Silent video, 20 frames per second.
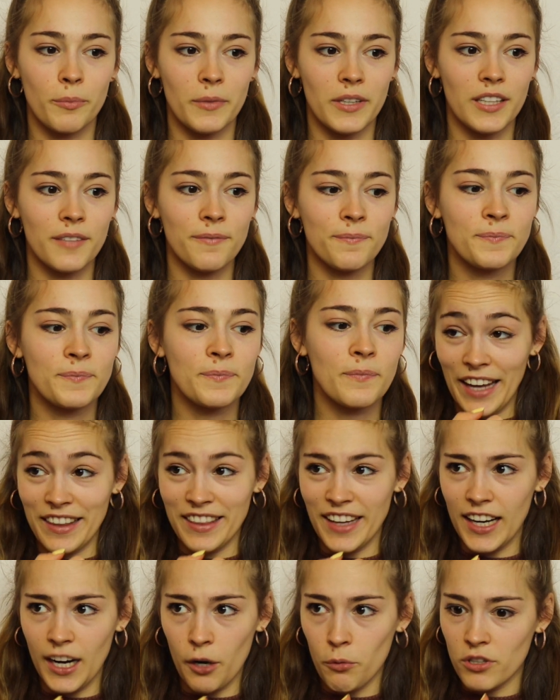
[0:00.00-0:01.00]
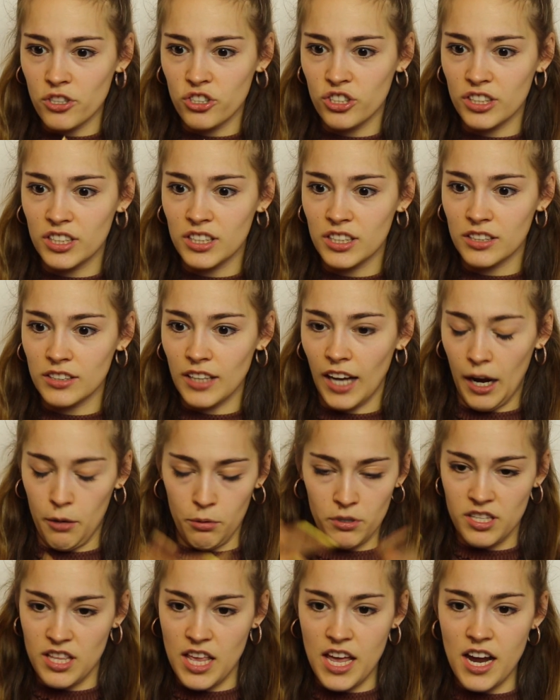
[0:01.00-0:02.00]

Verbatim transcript: me and then I was just, I was